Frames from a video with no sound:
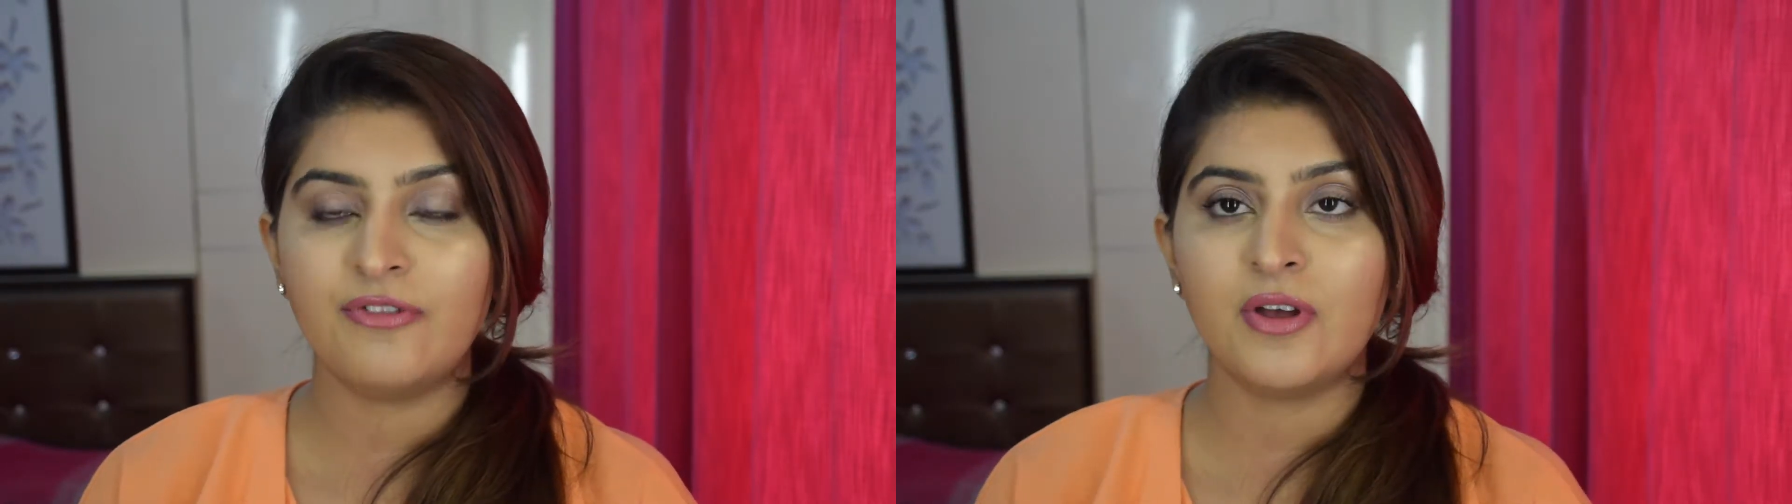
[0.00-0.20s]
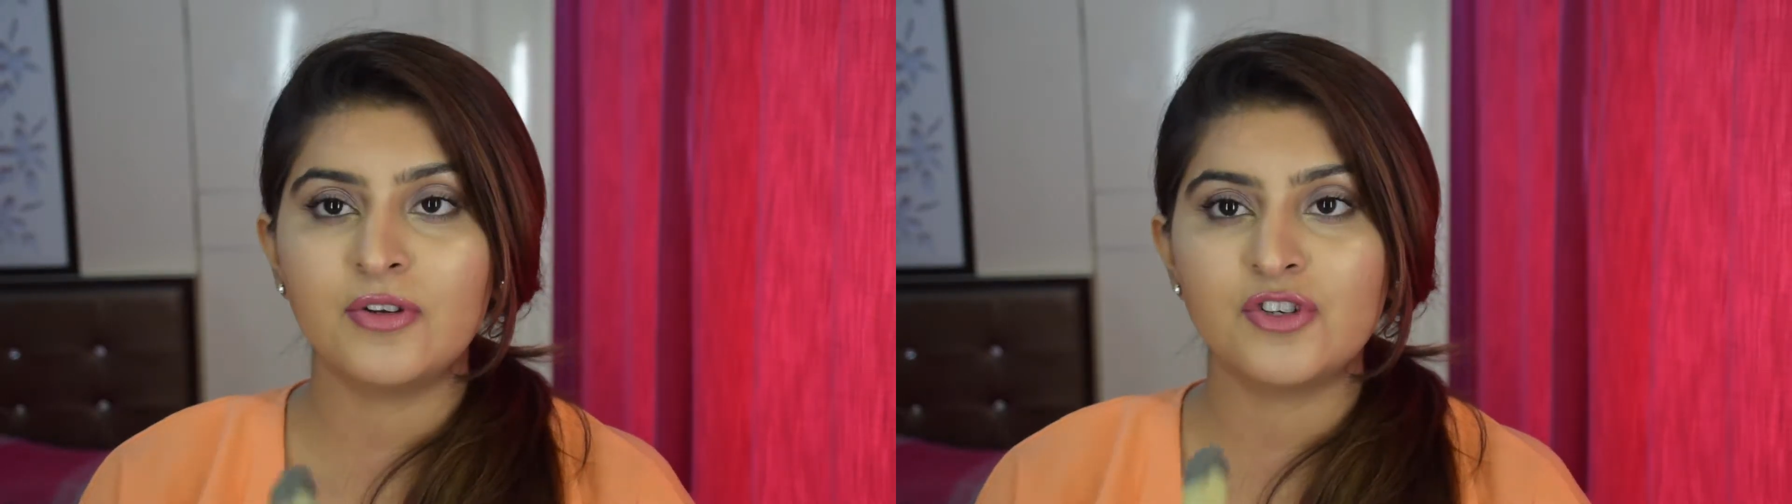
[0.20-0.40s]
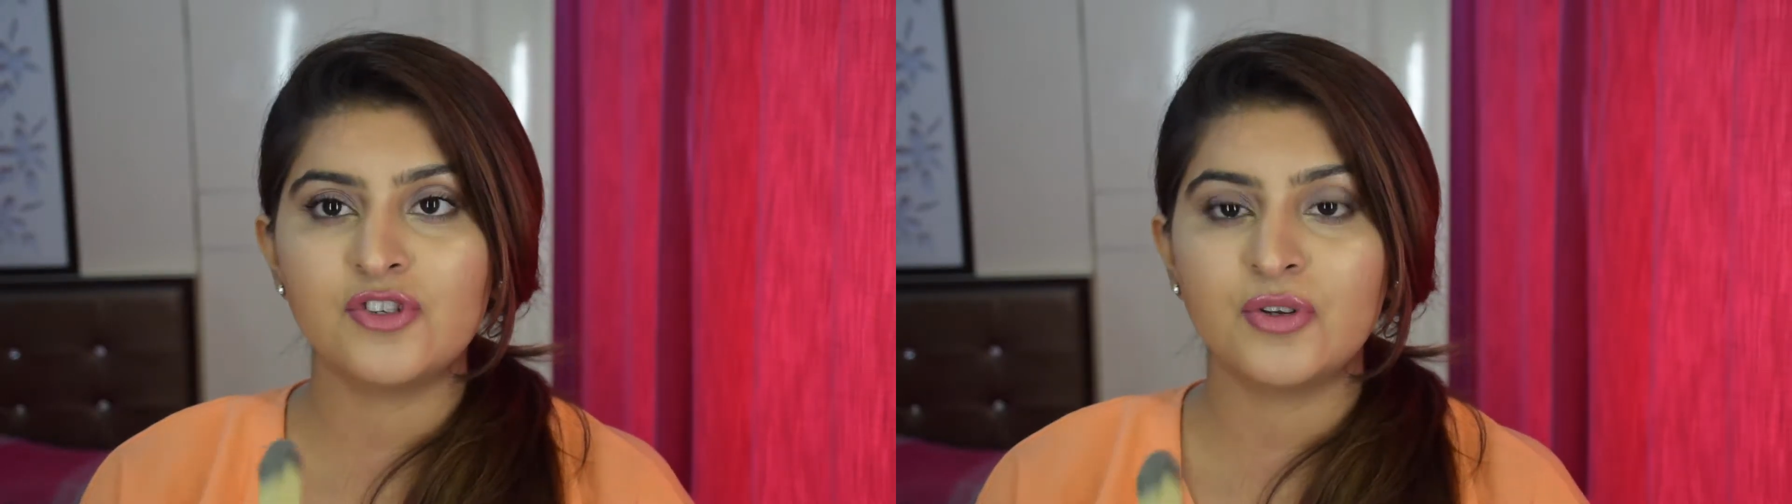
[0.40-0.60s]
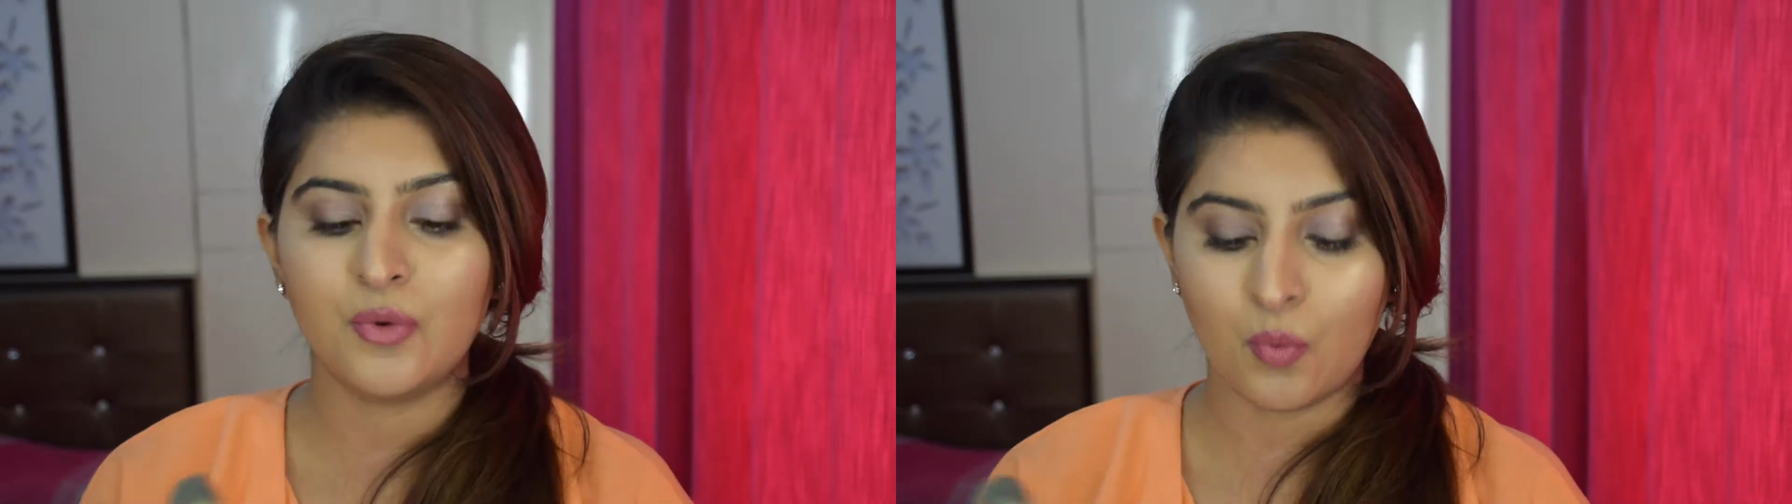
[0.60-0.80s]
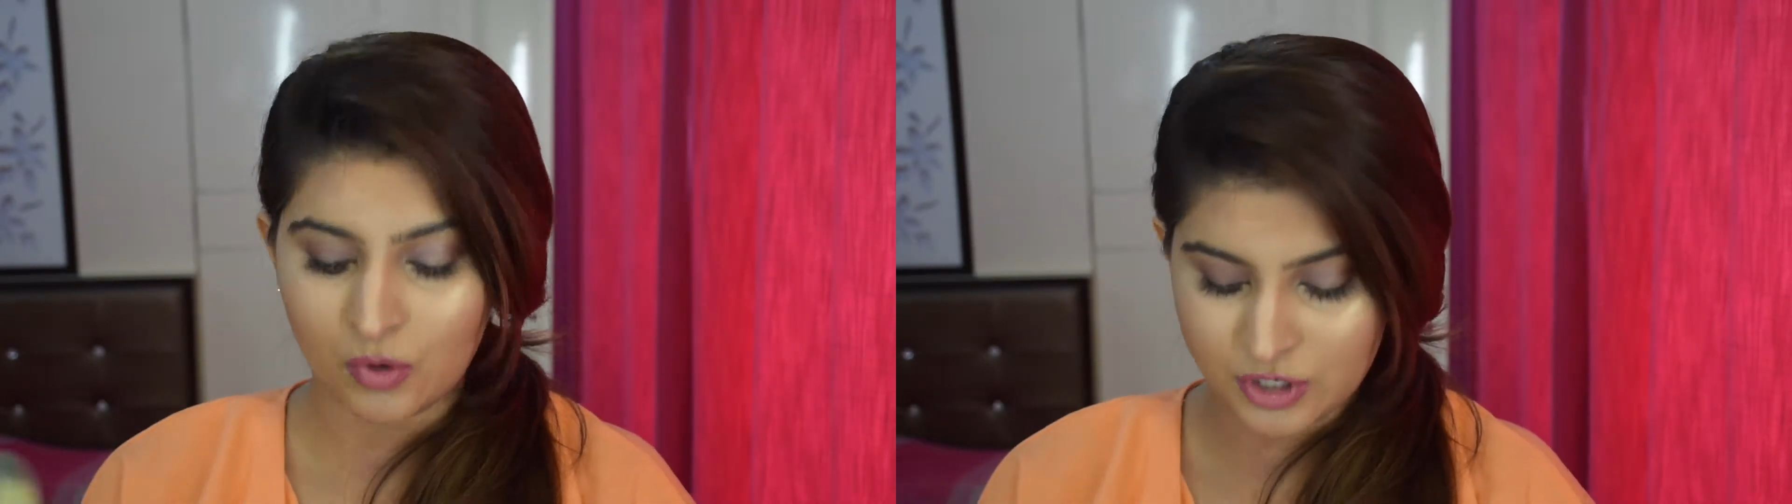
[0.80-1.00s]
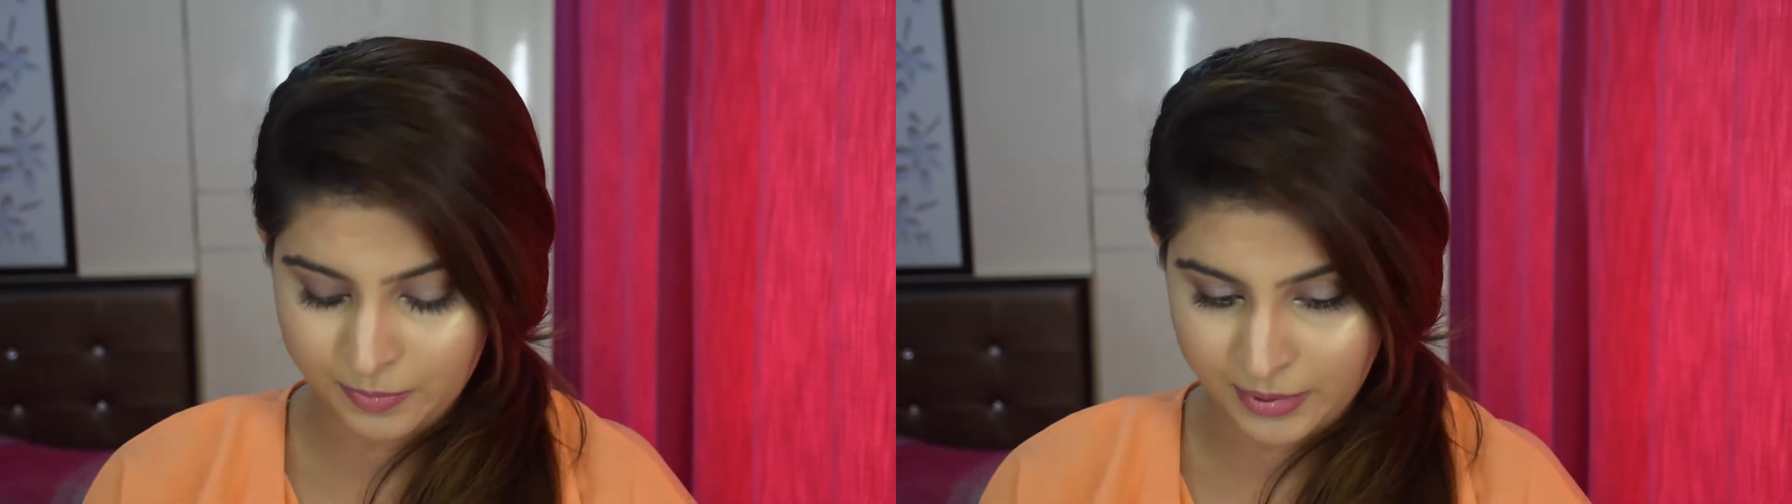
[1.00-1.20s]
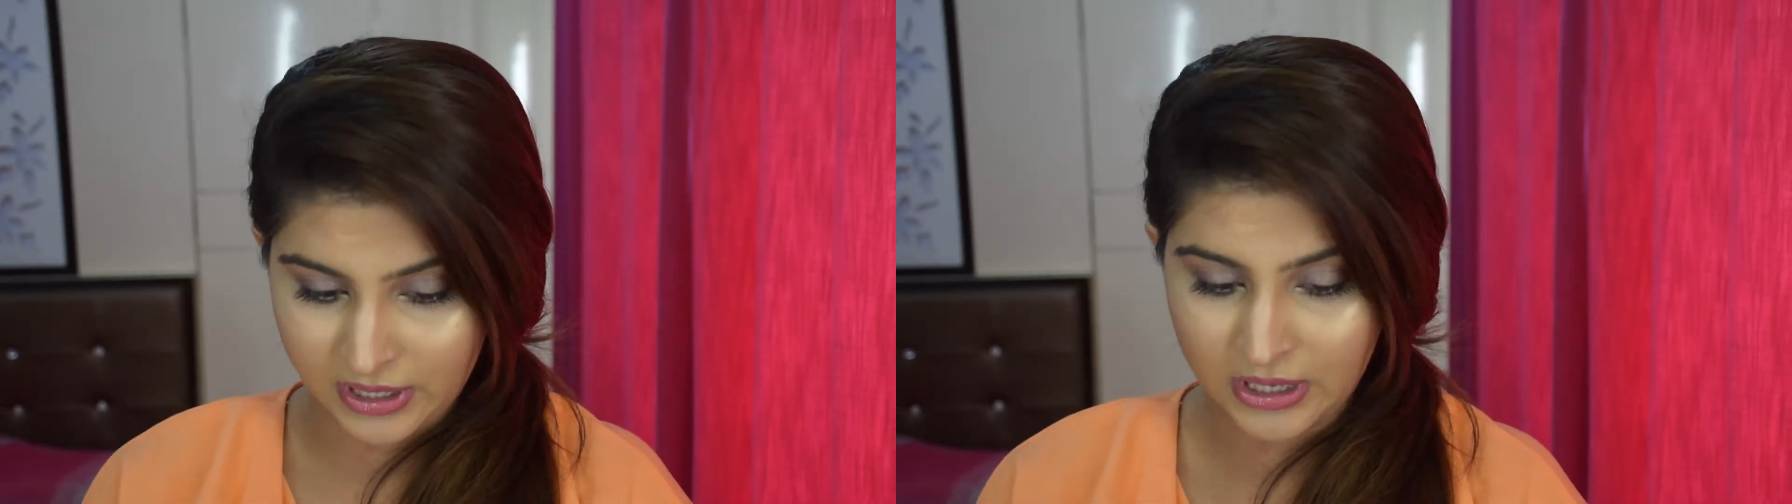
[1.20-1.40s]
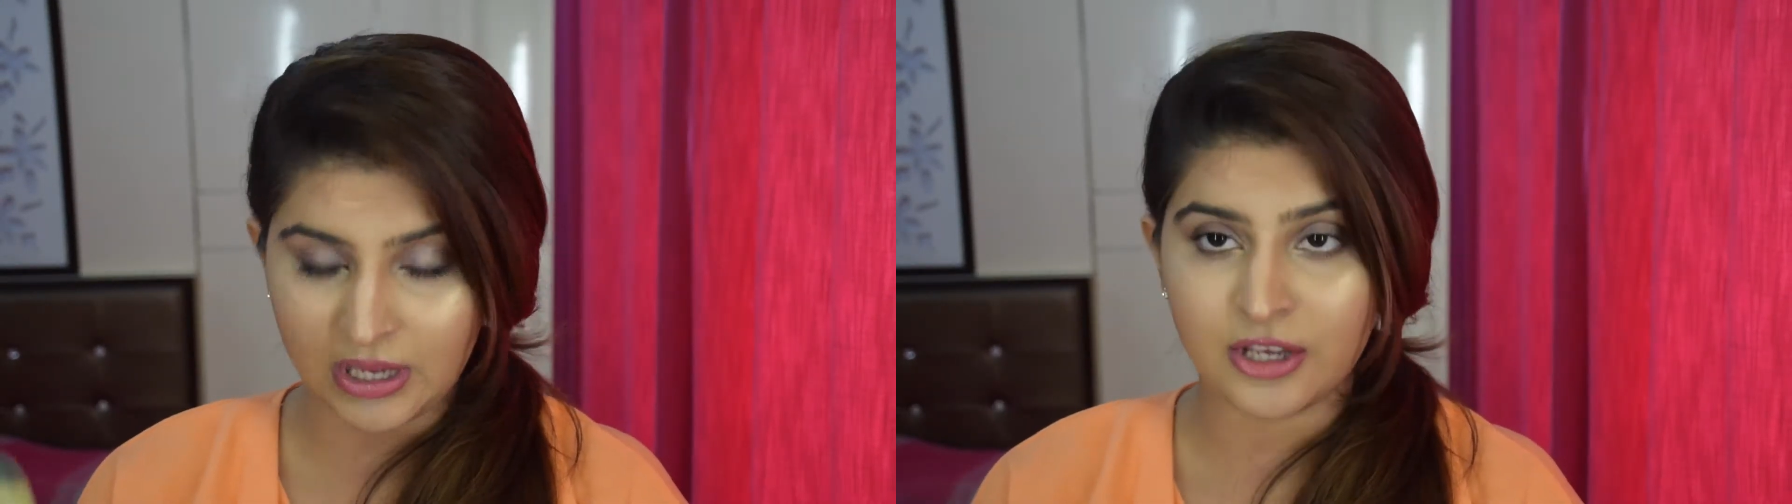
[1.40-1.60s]
foundation would
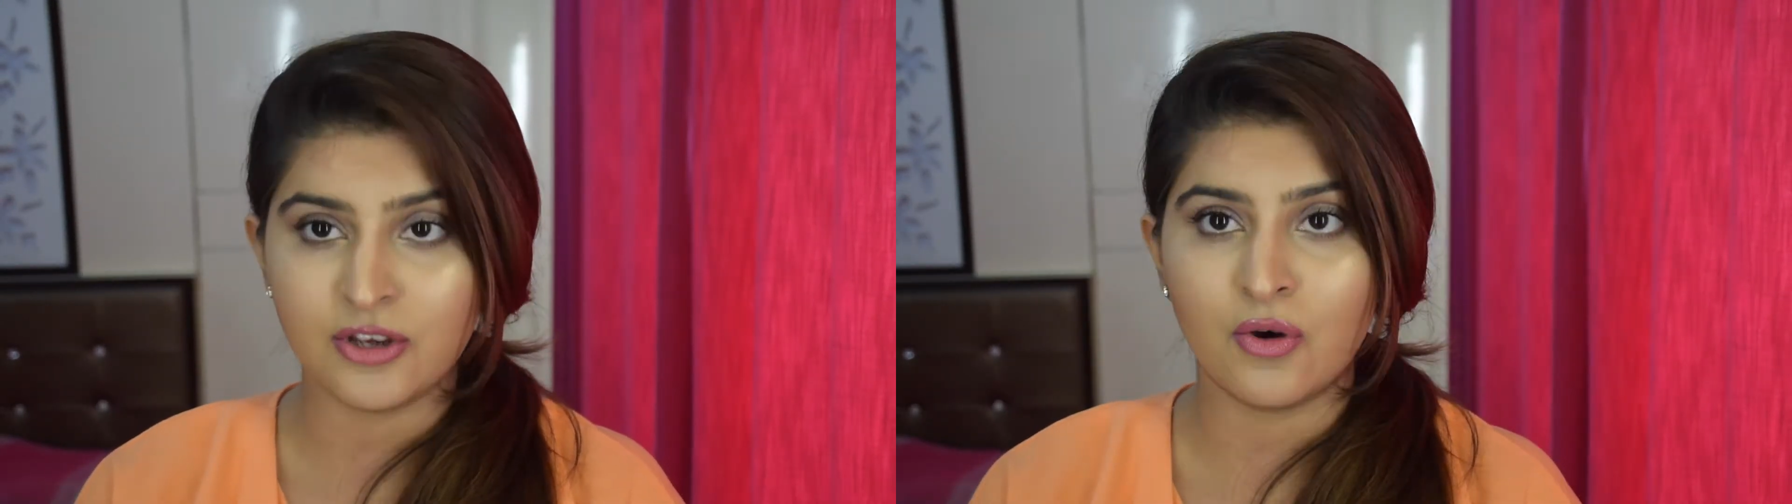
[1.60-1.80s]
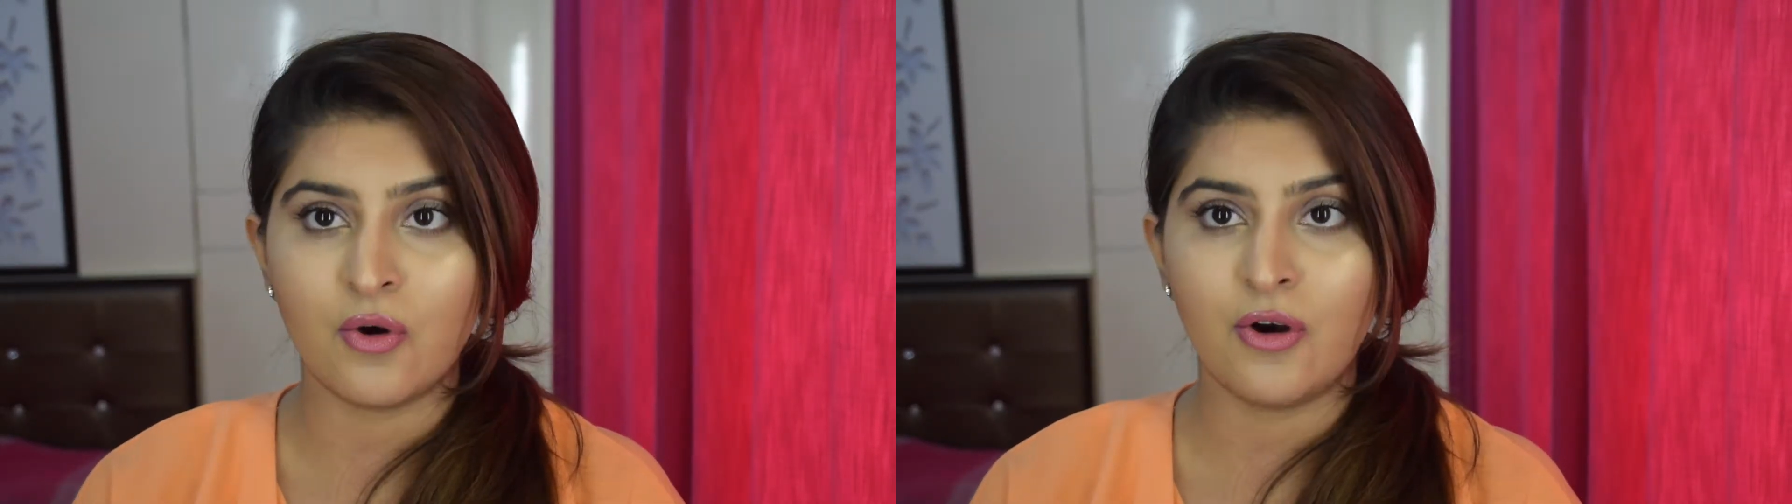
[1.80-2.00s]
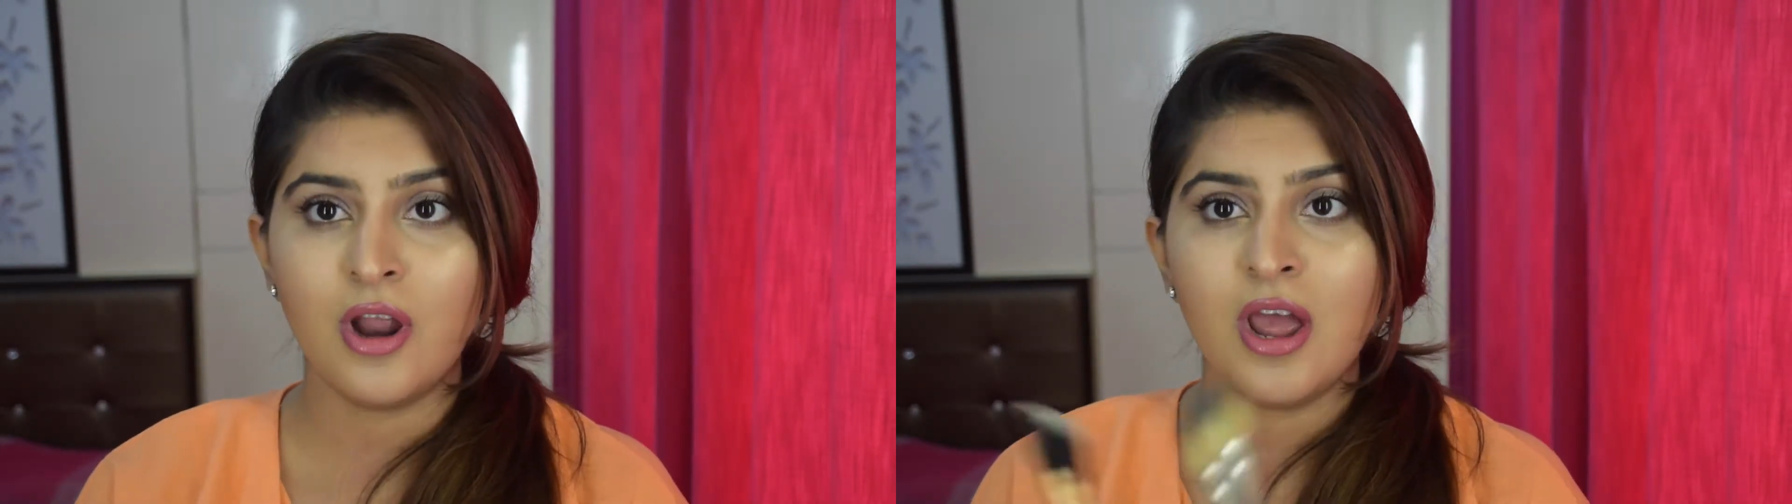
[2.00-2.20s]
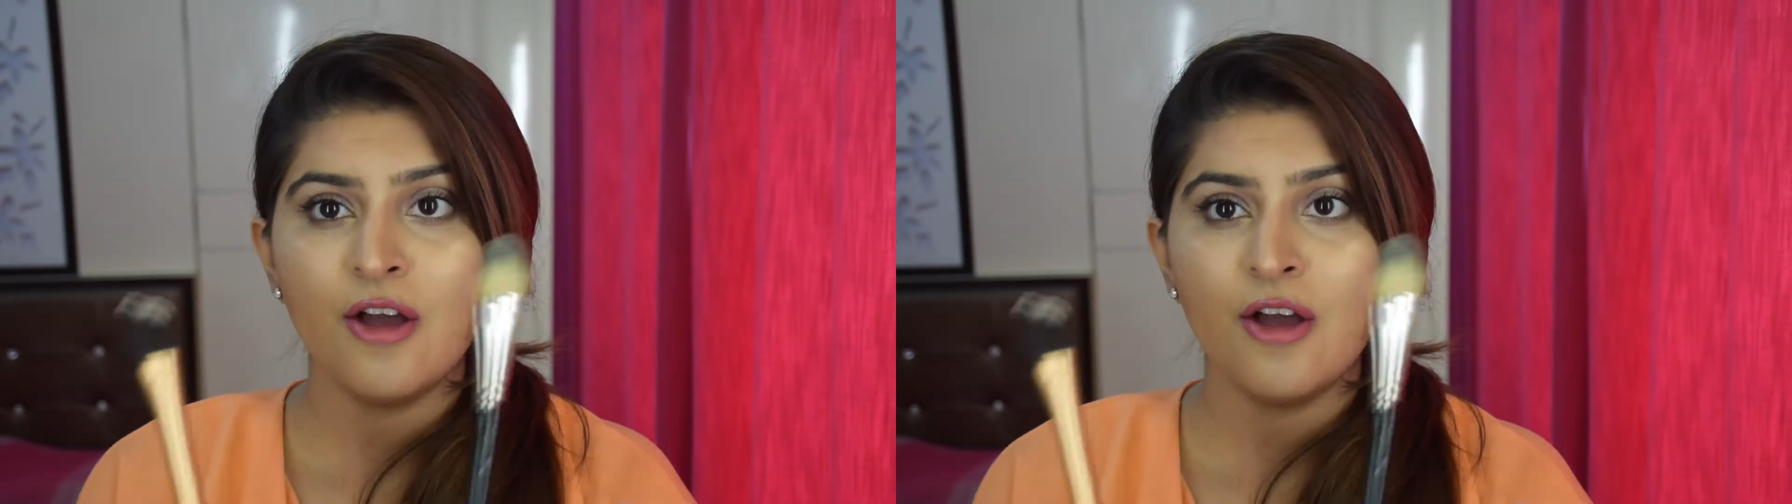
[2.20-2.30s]
be your